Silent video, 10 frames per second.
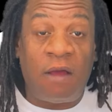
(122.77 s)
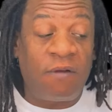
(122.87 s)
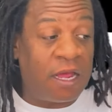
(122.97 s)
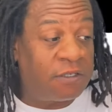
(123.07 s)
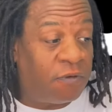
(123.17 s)

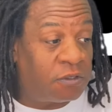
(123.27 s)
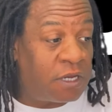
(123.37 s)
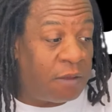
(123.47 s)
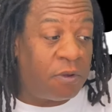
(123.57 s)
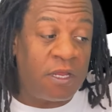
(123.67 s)
forgot his first
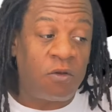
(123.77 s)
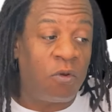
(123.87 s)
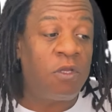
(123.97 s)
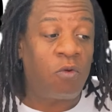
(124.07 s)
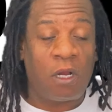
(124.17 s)
name, but he
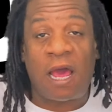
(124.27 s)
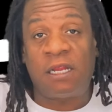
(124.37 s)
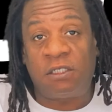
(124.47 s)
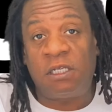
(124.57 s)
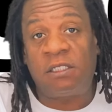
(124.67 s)
doing a lot of shit.